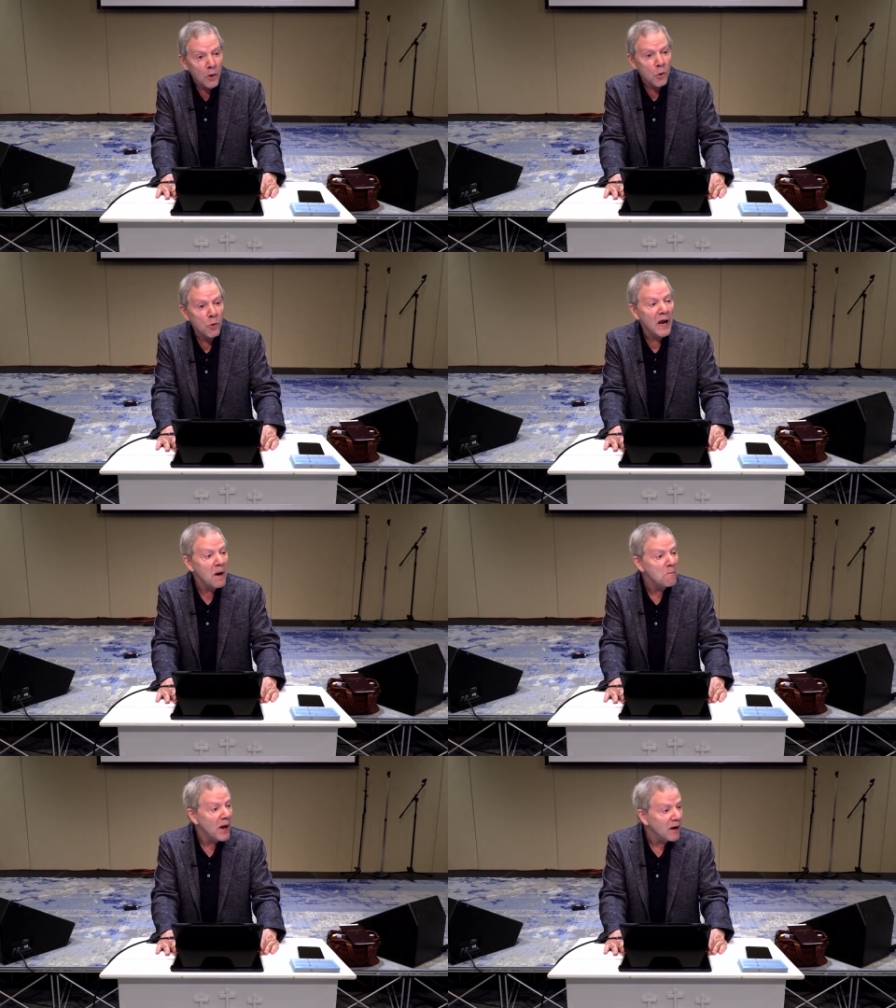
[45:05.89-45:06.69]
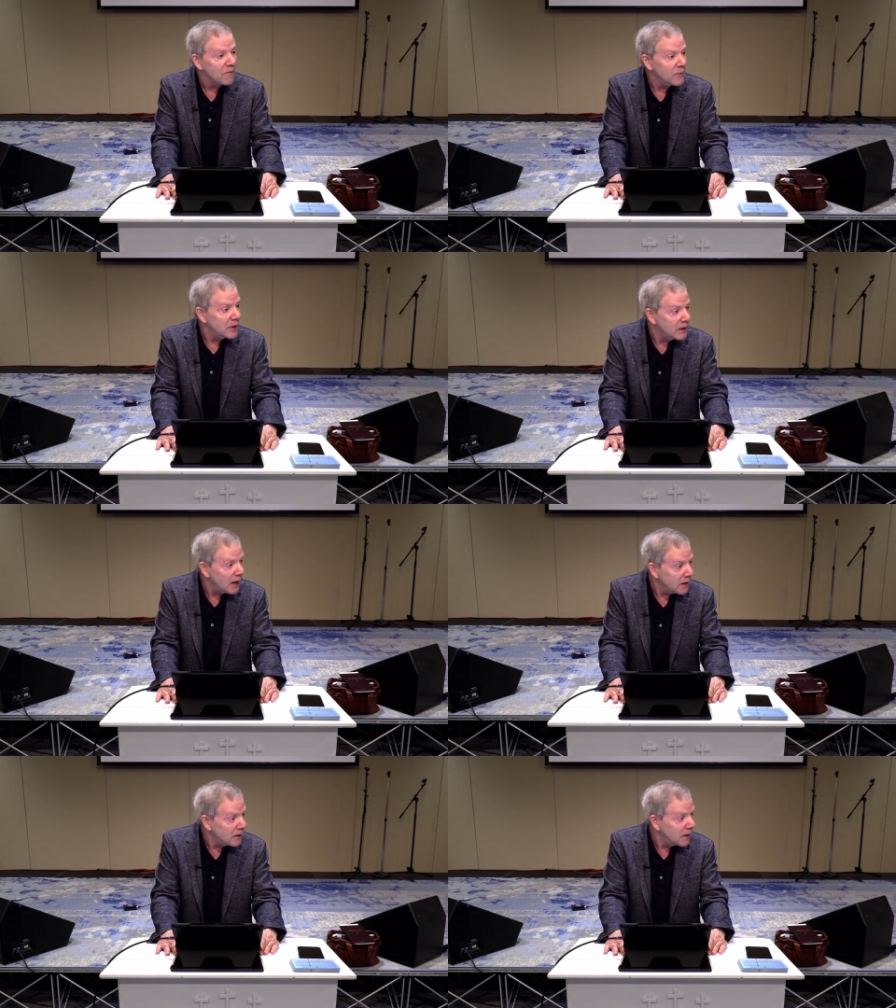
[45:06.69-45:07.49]
who came back from the
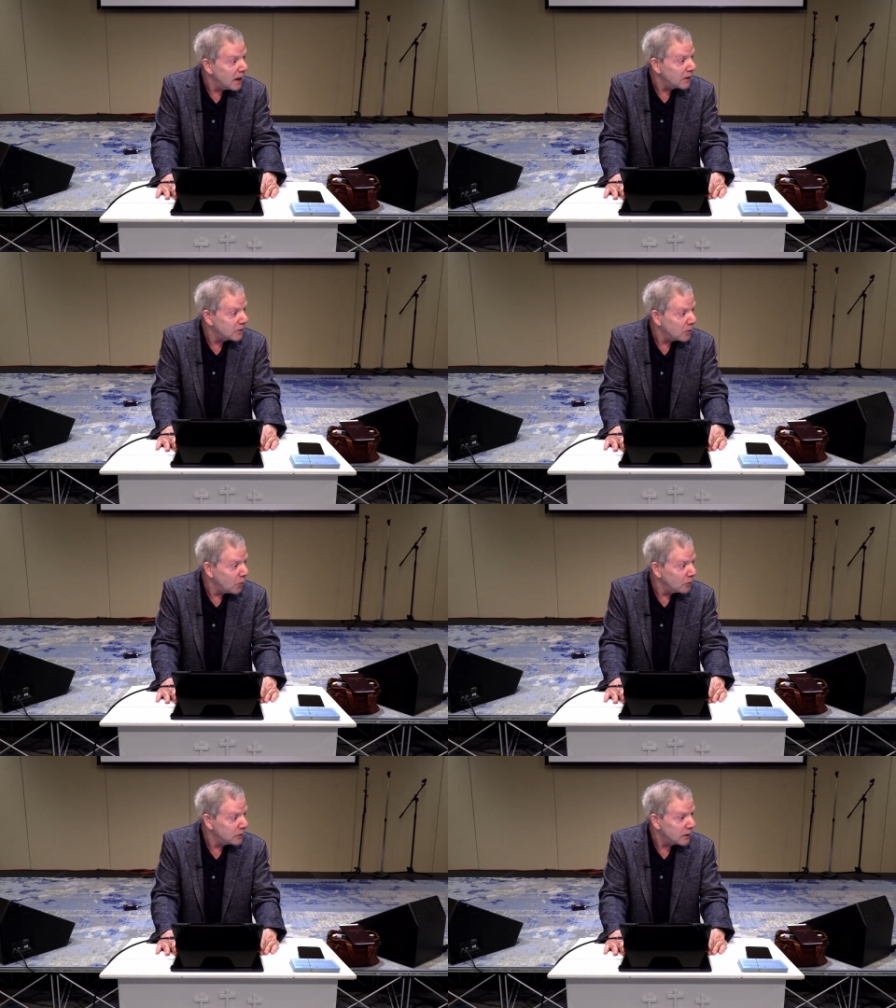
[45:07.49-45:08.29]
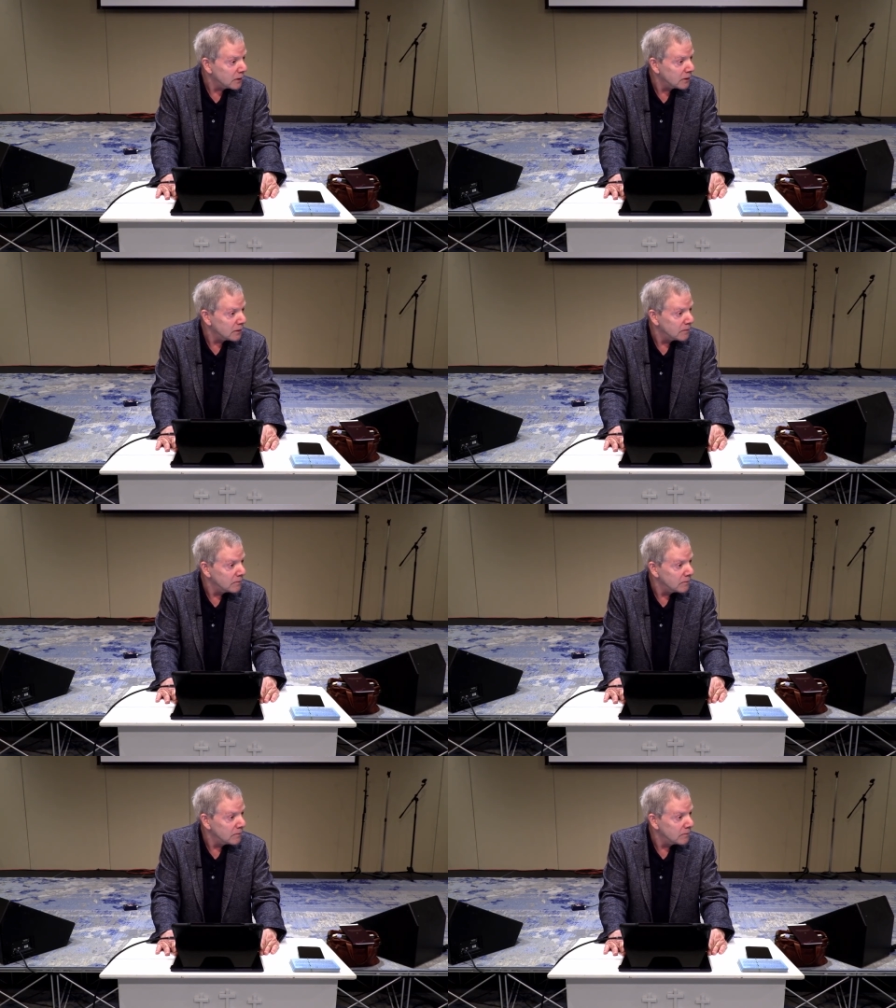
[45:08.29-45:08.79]
dead, has told us